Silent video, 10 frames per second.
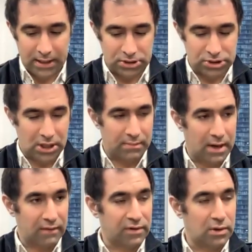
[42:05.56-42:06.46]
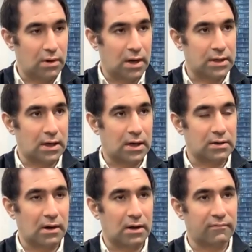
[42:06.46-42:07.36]
going to share my view on
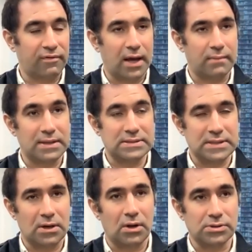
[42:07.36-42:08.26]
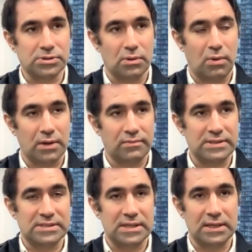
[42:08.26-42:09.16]
Flybits and also what we
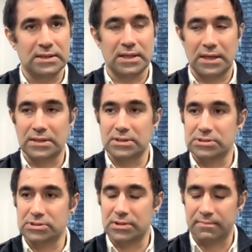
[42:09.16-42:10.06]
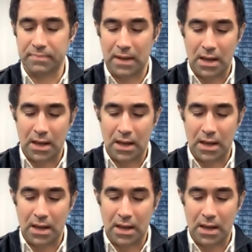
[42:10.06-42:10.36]
see in the industry.